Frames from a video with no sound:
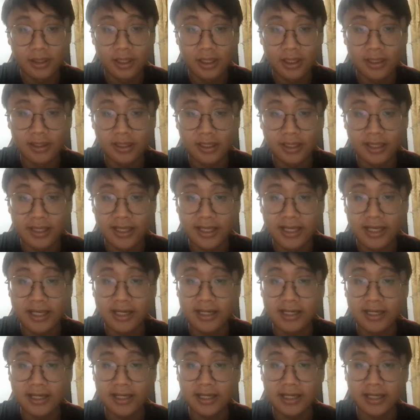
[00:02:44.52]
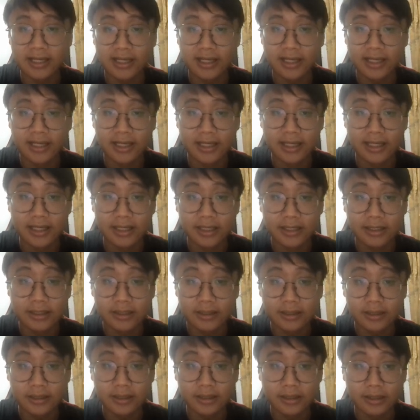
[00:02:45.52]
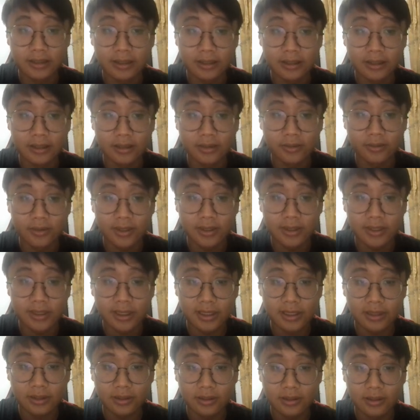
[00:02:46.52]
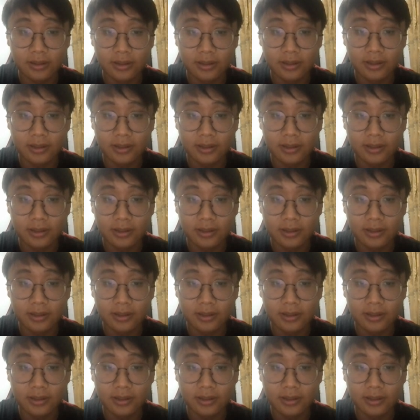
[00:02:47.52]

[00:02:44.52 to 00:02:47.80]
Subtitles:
And here is one second.